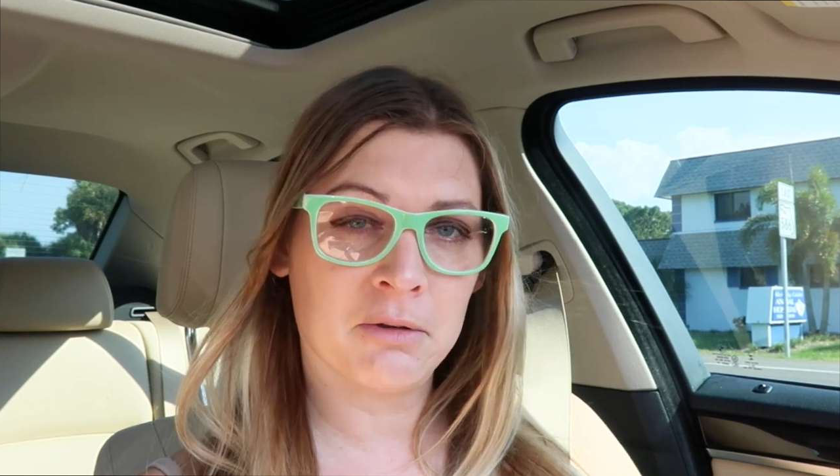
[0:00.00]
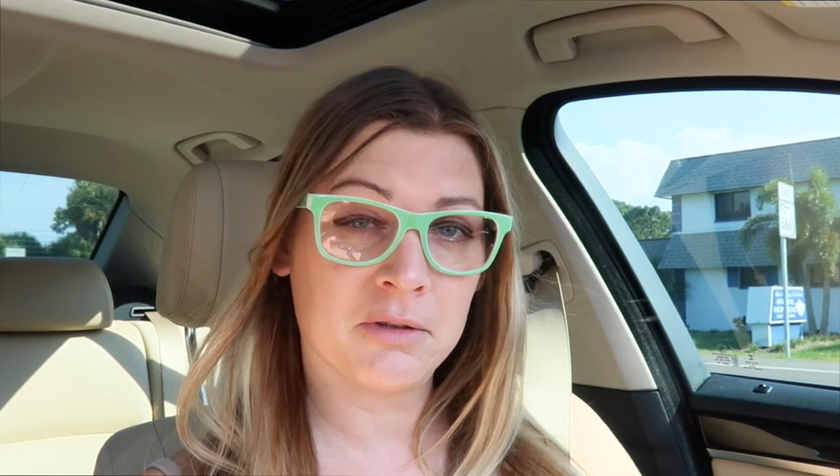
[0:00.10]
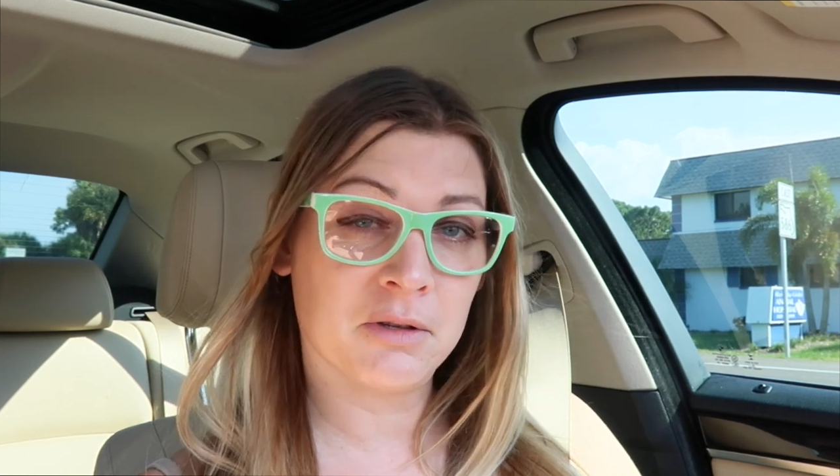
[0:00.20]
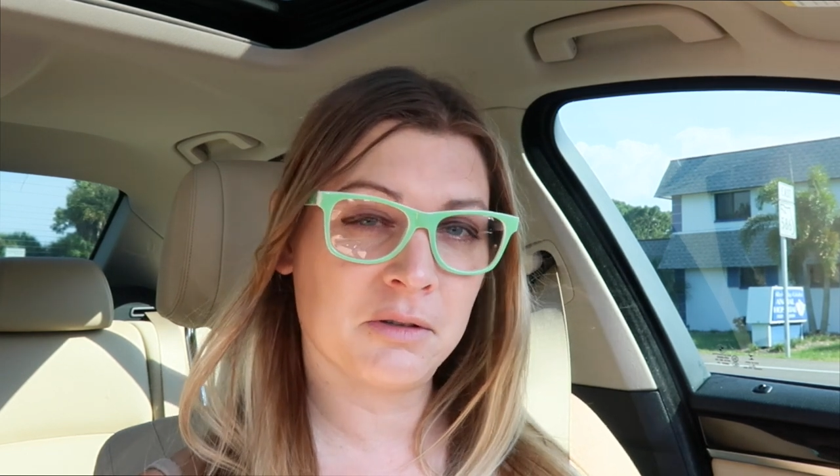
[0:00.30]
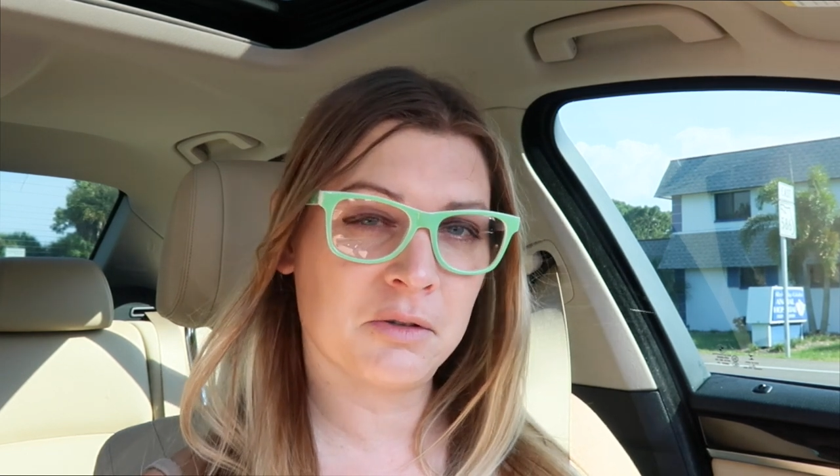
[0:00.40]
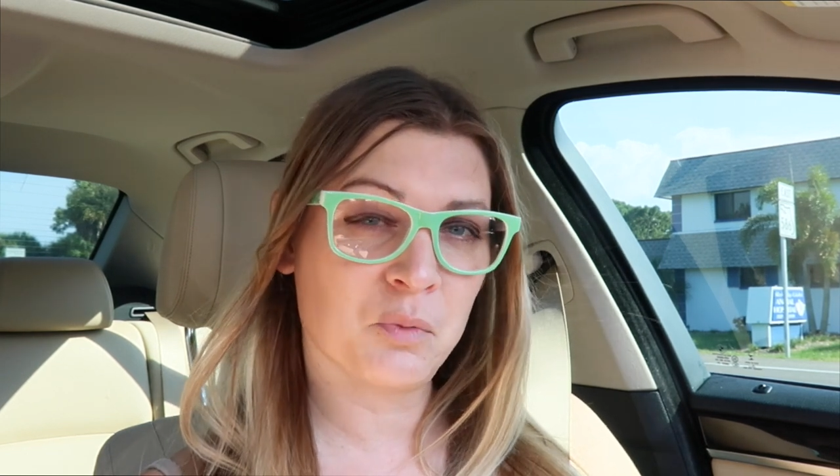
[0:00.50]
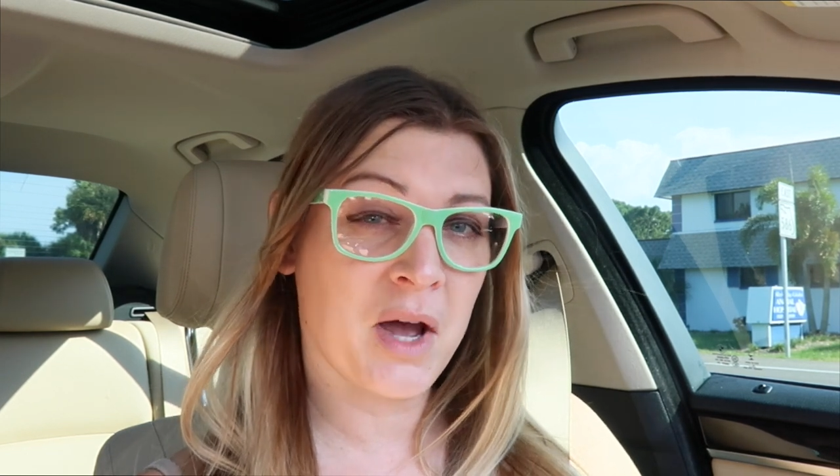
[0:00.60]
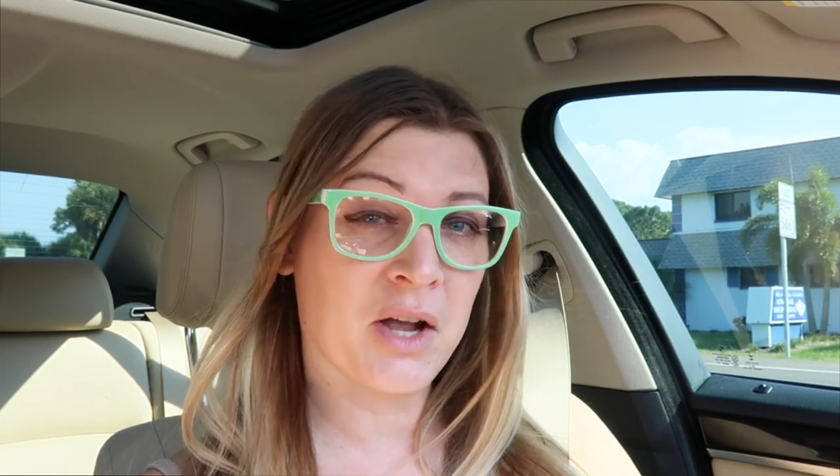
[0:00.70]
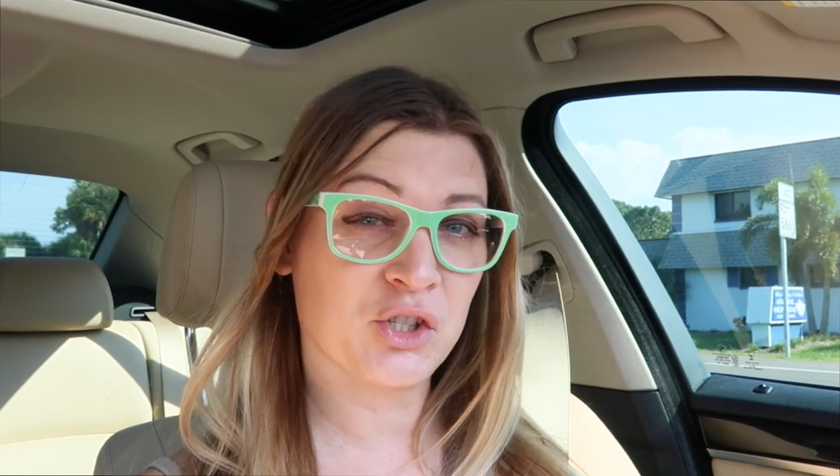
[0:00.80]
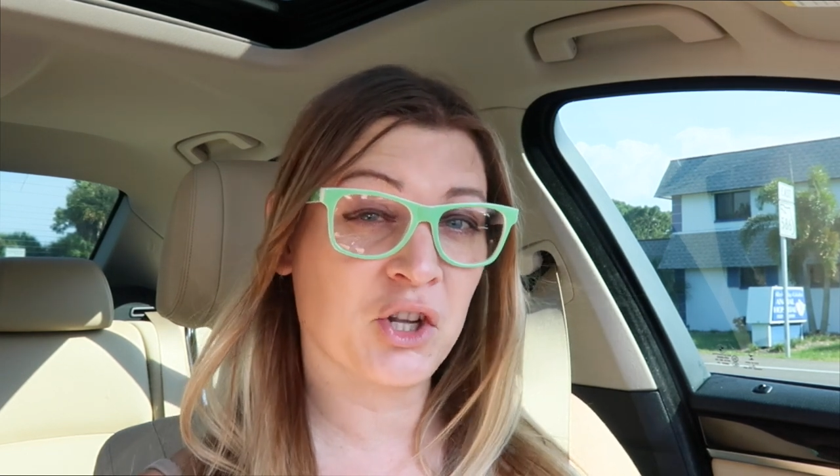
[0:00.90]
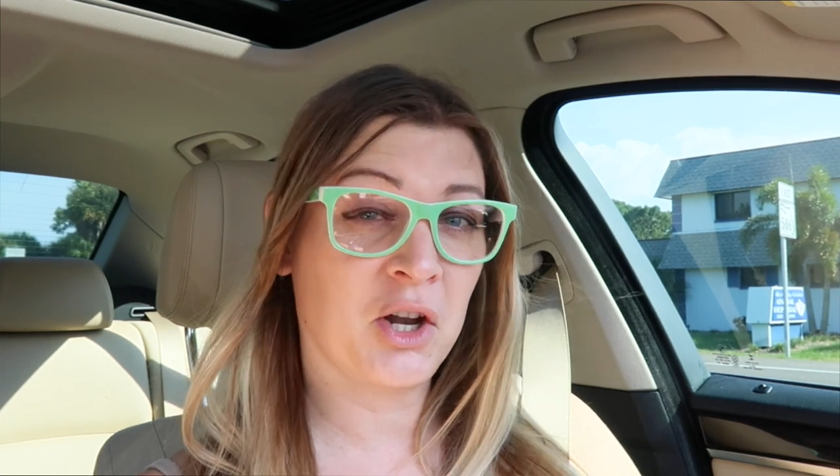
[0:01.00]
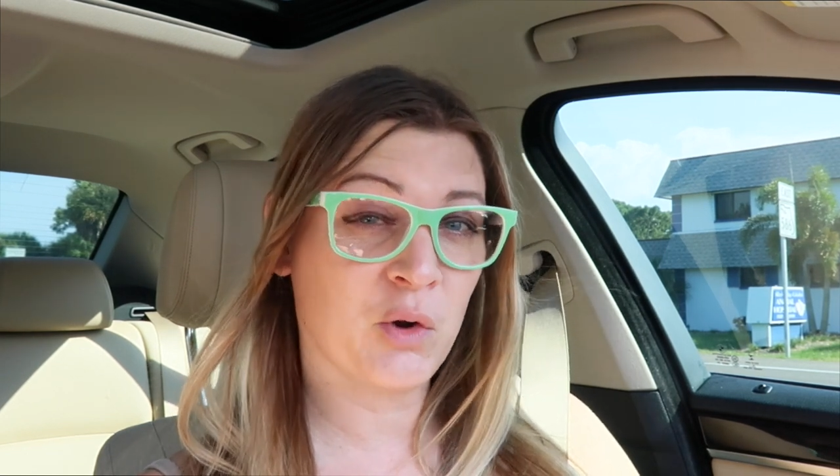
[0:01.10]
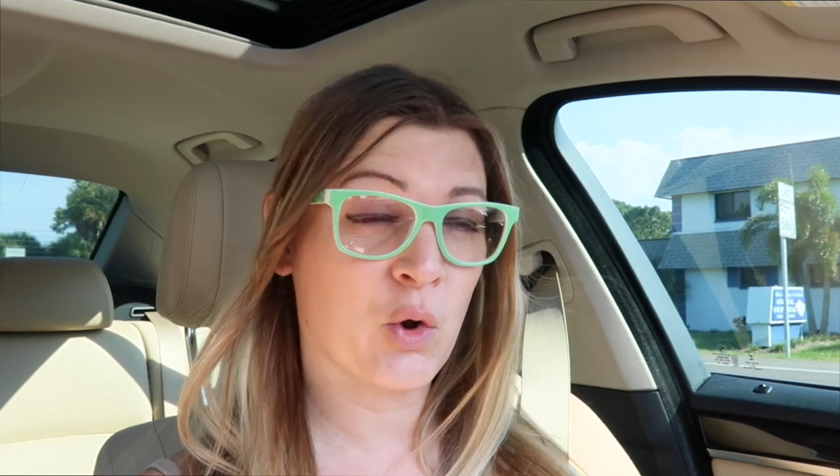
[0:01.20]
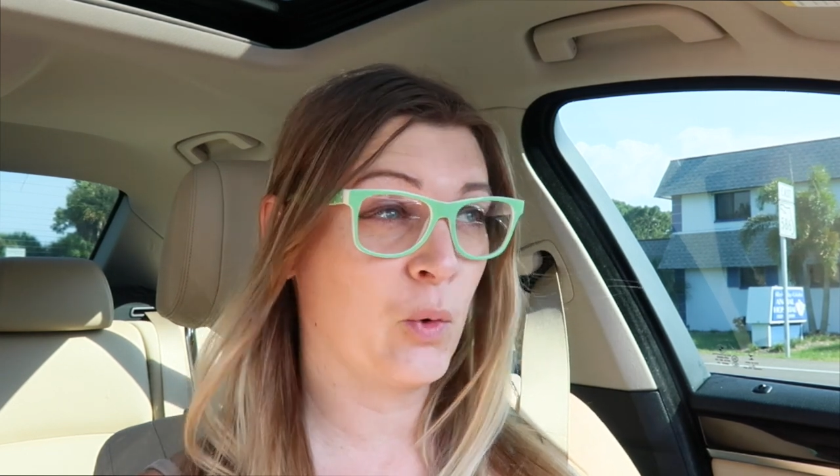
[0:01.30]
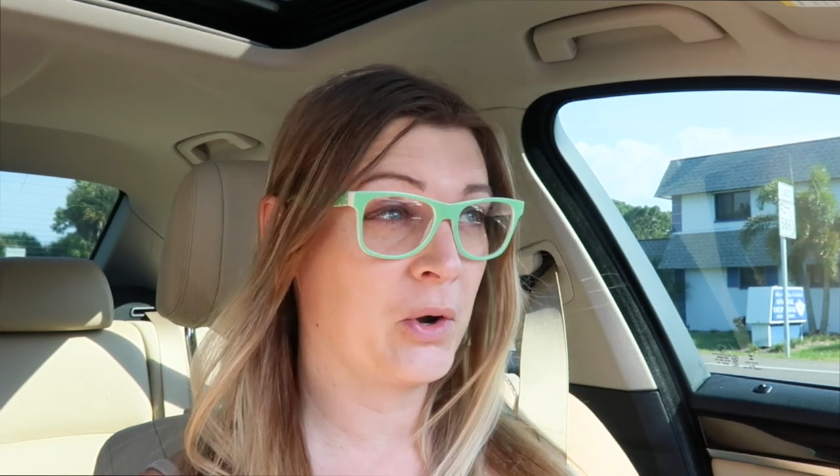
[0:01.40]
which is why I started
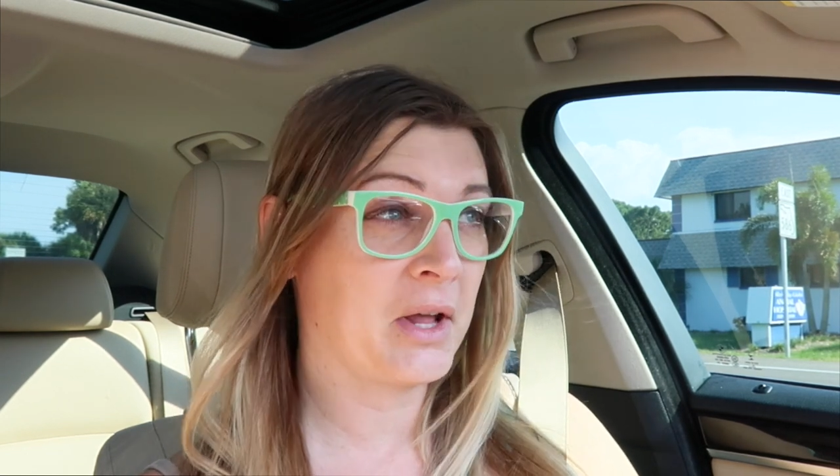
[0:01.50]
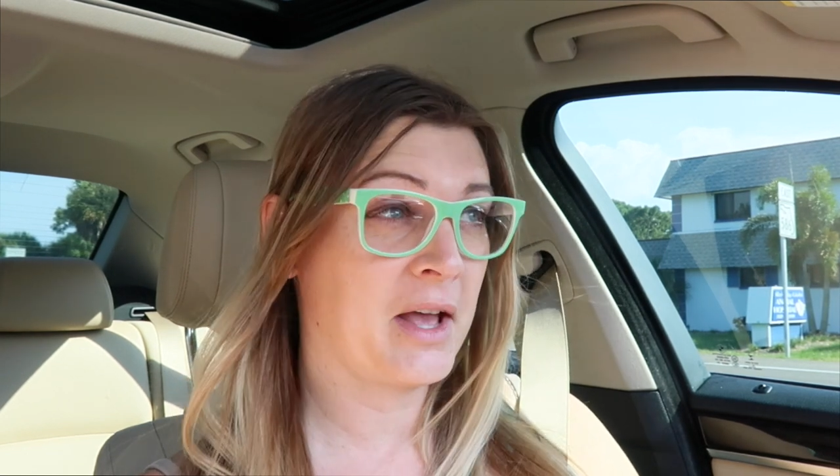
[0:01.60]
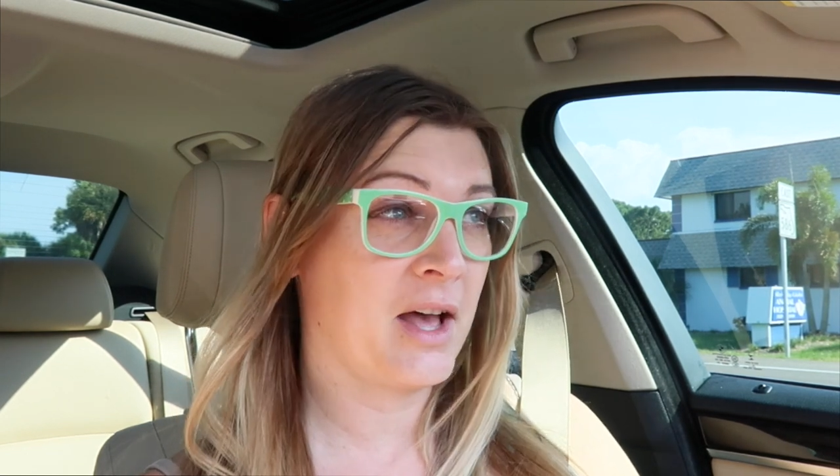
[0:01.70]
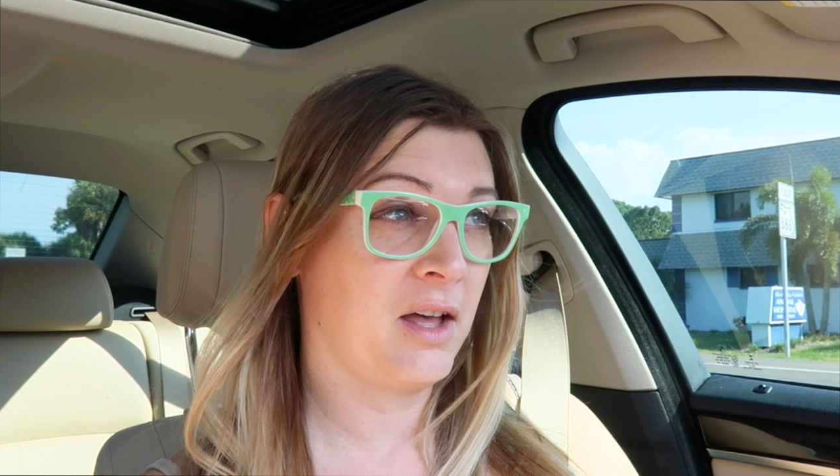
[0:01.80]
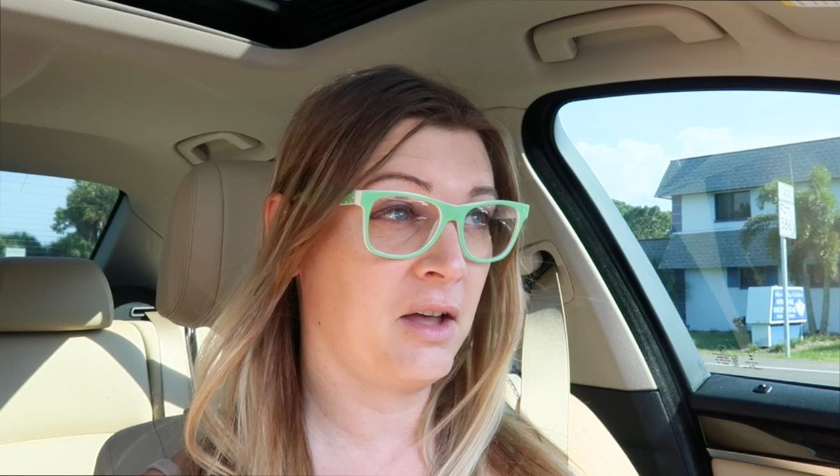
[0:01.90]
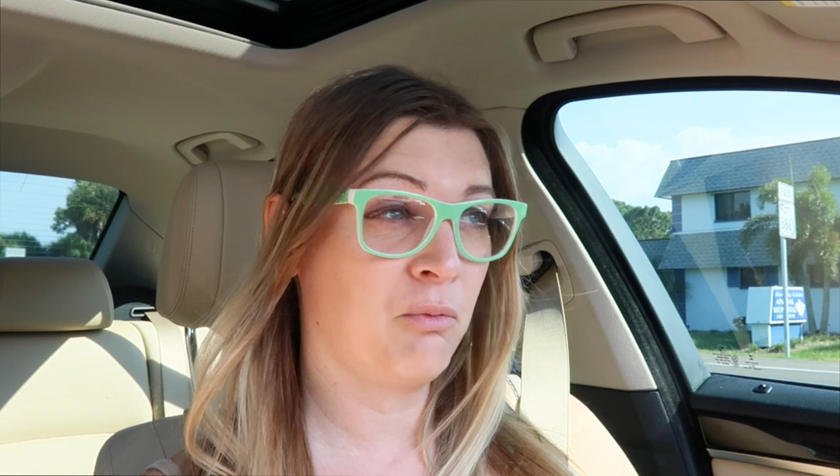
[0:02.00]
recording.